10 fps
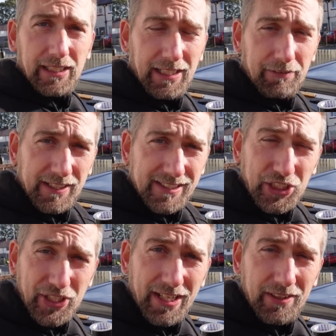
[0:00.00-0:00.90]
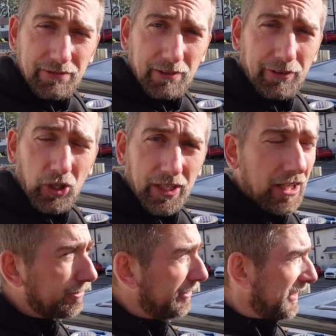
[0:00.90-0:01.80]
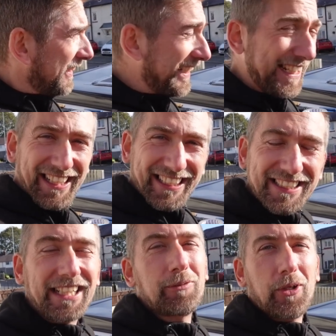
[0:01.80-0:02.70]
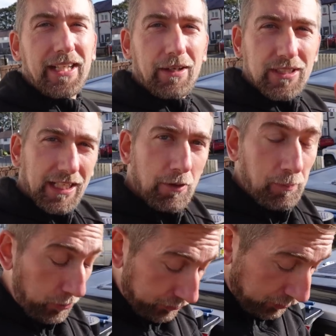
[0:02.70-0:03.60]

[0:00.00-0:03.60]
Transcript: uh, if they're still there and if they've fallen off, because uh, I'm going down to Liverpool